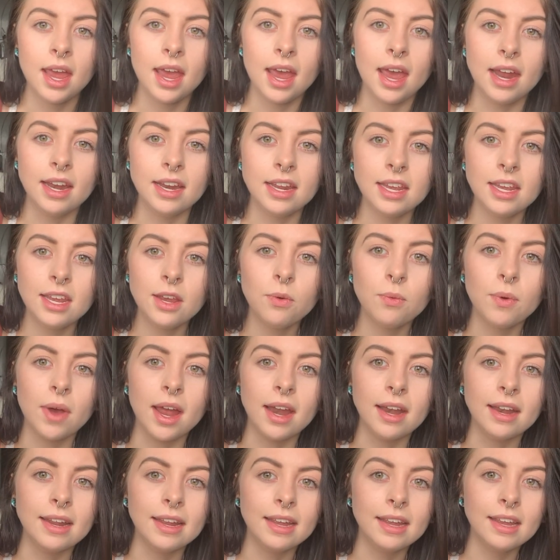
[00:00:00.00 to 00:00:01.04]
And he
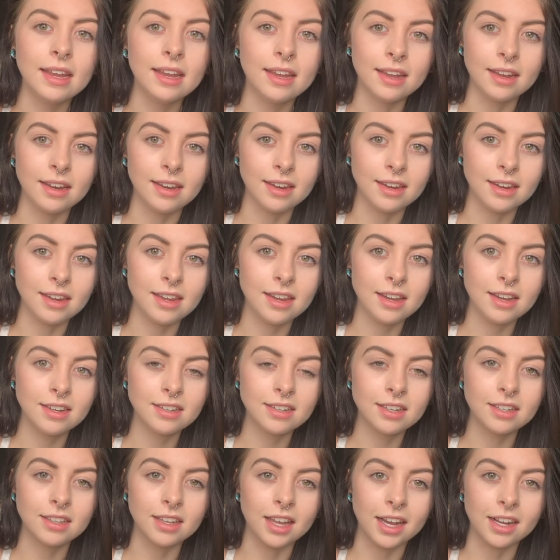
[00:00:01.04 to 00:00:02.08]
went in, he
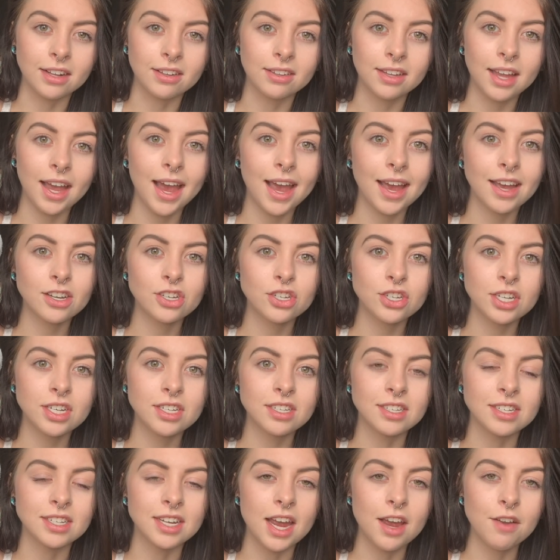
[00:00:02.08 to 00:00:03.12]
did like
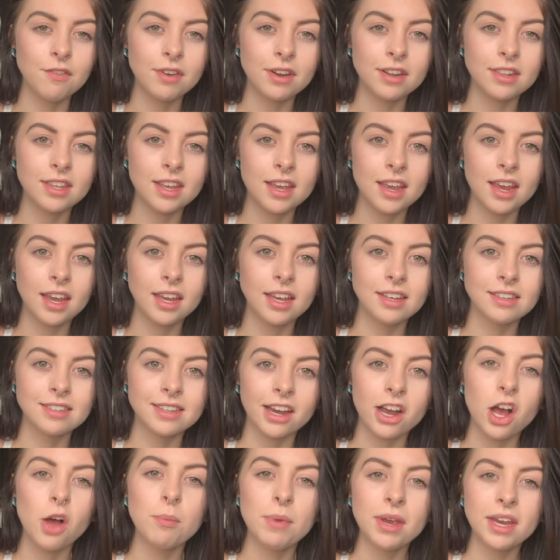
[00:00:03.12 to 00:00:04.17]
lashes and everything. He's
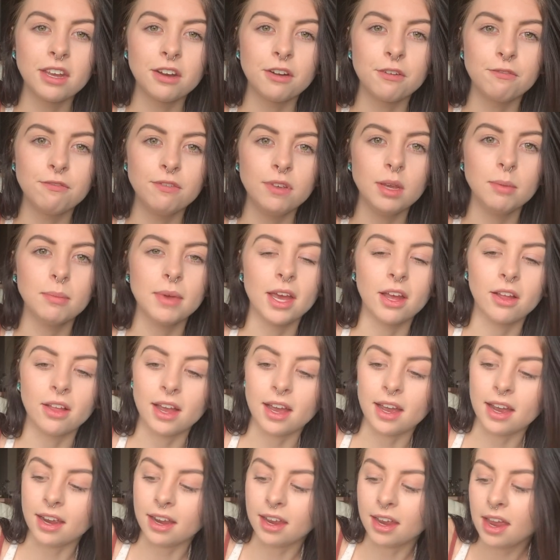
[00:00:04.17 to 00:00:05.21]
like, I'll make it a female
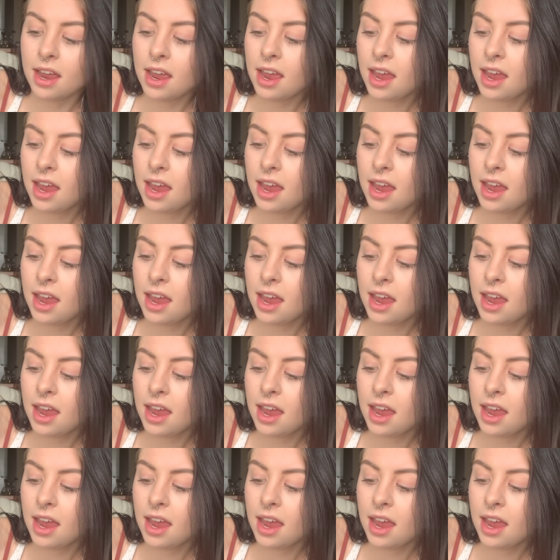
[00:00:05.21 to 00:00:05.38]
eye.